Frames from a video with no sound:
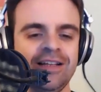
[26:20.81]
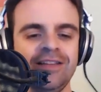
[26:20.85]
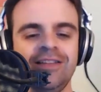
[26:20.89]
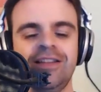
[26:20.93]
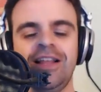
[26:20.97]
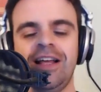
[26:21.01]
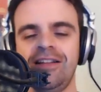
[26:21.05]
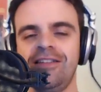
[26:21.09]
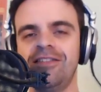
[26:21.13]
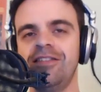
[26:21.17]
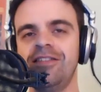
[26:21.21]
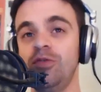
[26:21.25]

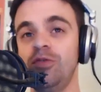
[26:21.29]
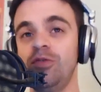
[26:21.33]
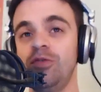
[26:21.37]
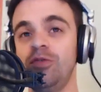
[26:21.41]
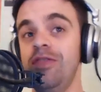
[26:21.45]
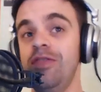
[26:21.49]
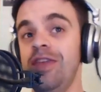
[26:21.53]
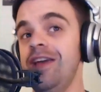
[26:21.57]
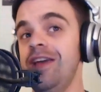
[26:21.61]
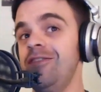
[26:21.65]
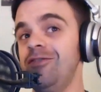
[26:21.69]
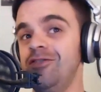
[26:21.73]

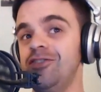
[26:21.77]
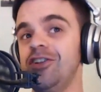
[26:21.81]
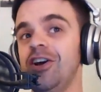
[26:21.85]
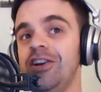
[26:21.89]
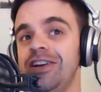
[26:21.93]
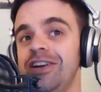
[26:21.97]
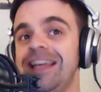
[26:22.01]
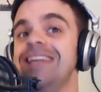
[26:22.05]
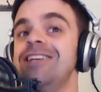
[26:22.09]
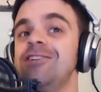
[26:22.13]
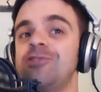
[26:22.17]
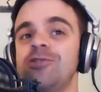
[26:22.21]
they've
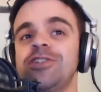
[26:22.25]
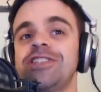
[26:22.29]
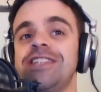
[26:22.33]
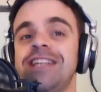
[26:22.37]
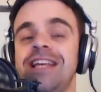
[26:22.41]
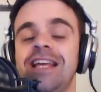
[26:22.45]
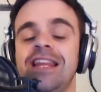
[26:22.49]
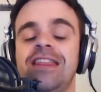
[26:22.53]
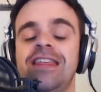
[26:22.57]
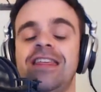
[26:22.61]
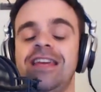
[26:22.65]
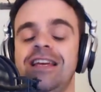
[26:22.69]
done
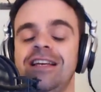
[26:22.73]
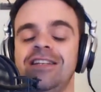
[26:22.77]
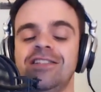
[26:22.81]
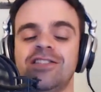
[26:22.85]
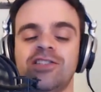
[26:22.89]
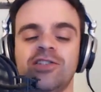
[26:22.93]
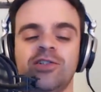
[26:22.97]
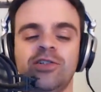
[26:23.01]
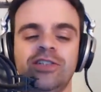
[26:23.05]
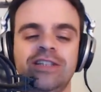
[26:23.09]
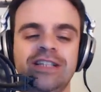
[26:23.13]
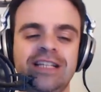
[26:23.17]
interesting things,
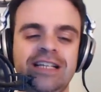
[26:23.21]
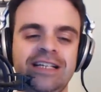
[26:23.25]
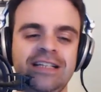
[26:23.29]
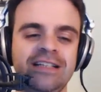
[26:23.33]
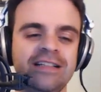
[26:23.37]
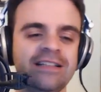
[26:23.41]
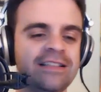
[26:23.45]
certainly.